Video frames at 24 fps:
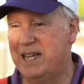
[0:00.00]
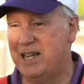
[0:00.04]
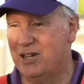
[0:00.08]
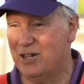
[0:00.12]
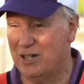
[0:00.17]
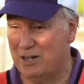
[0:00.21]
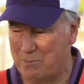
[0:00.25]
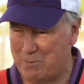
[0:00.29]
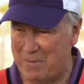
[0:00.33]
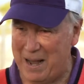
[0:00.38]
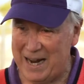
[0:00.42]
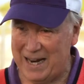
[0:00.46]
He
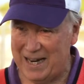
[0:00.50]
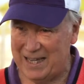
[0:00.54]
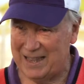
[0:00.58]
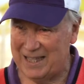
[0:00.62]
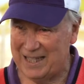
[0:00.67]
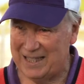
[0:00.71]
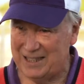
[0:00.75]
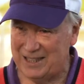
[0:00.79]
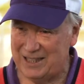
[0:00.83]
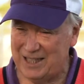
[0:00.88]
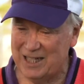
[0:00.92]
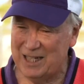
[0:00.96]
couldn't make it
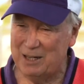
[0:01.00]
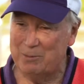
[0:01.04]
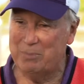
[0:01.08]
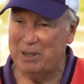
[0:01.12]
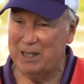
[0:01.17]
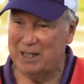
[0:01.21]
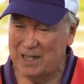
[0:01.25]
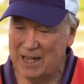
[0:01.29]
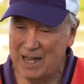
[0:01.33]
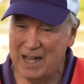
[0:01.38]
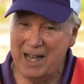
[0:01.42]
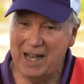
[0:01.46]
this year,
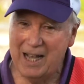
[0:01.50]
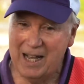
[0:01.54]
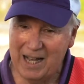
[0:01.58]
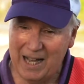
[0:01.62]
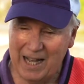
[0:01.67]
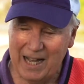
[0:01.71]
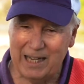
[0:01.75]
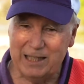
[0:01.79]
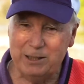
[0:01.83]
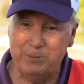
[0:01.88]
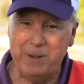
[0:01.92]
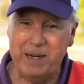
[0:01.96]
but
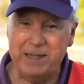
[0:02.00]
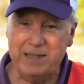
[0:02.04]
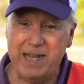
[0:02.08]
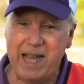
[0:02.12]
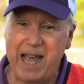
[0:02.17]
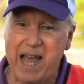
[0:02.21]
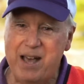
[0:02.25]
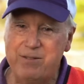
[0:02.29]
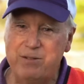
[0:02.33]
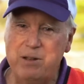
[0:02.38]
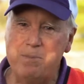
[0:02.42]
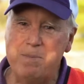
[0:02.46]
I expect
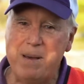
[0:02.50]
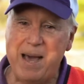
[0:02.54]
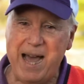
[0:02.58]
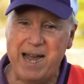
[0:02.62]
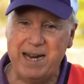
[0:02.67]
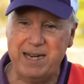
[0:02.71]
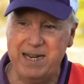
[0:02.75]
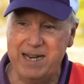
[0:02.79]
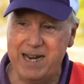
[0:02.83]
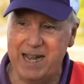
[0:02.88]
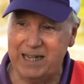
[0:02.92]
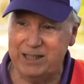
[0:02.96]
to have him back